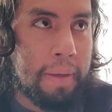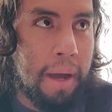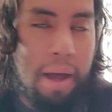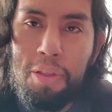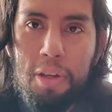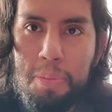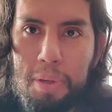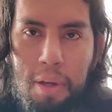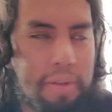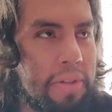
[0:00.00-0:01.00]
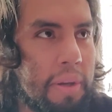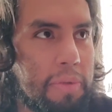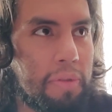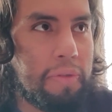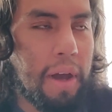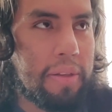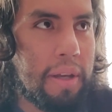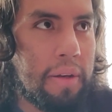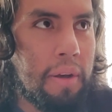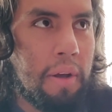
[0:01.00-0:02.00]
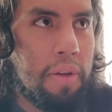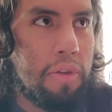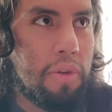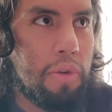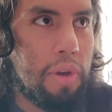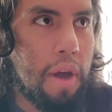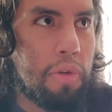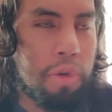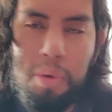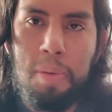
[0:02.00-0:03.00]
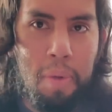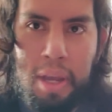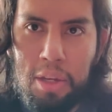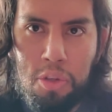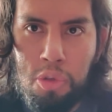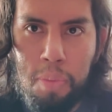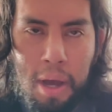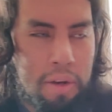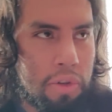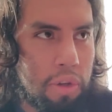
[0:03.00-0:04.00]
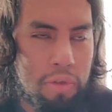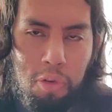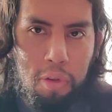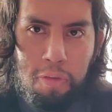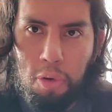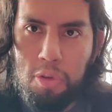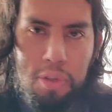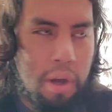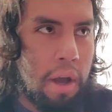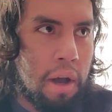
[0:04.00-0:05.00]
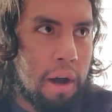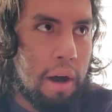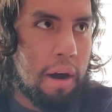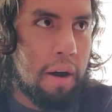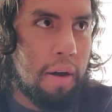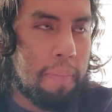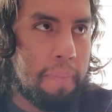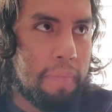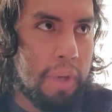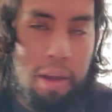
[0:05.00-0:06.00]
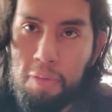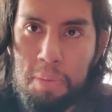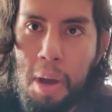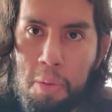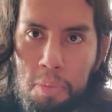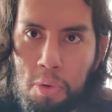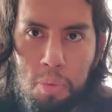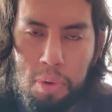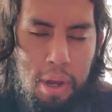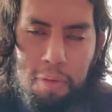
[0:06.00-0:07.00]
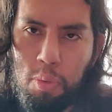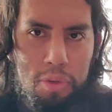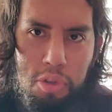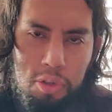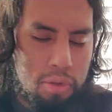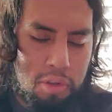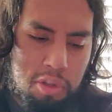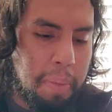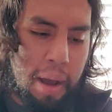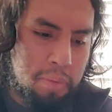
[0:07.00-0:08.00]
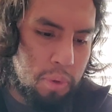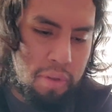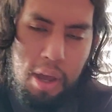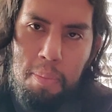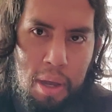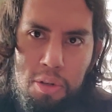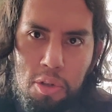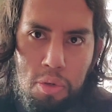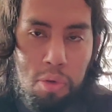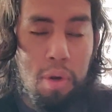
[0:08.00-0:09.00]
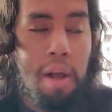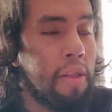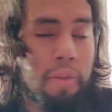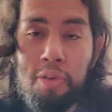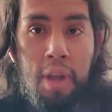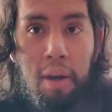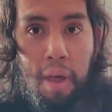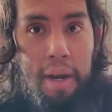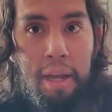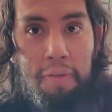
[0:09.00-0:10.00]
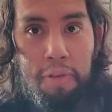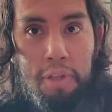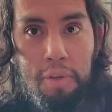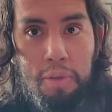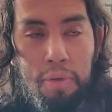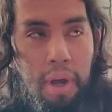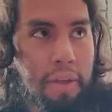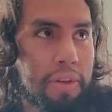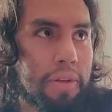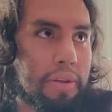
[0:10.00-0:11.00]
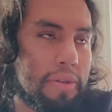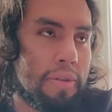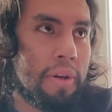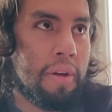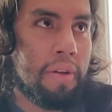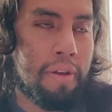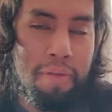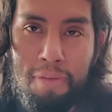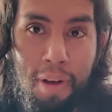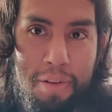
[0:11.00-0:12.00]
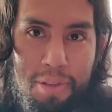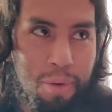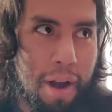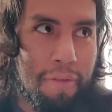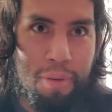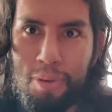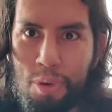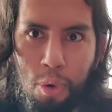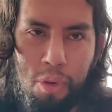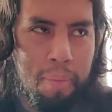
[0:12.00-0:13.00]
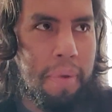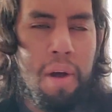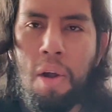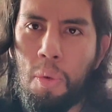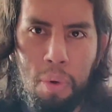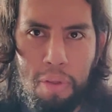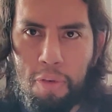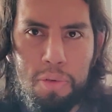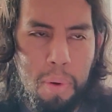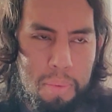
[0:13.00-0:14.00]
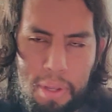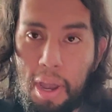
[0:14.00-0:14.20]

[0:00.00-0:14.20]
I think it's because it stems from the fact that so many people hate Zubat just for the first um, cave in Mount Moon, where everyone's just spammed with them and Geodude. There's not a lot of hate for Geodude, I think, because involves well, the Graveler and Golem, one of the first Pokemon that you